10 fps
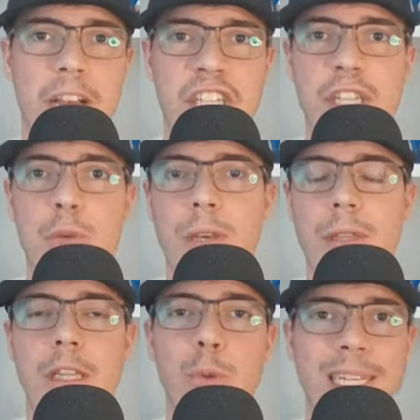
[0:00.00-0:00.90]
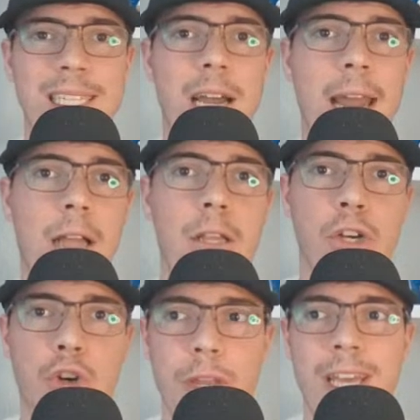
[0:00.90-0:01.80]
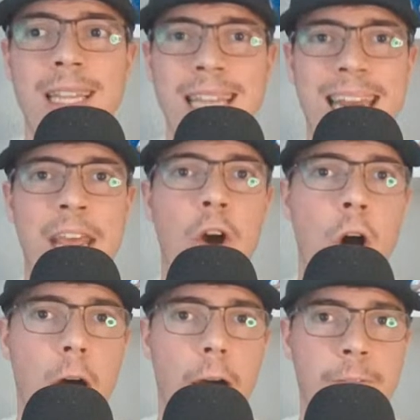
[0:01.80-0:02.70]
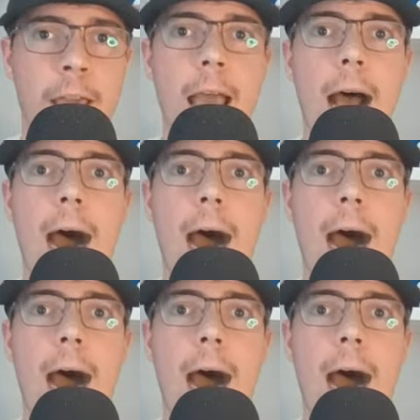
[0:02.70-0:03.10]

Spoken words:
especially with the Luis Angel Acuna leading off,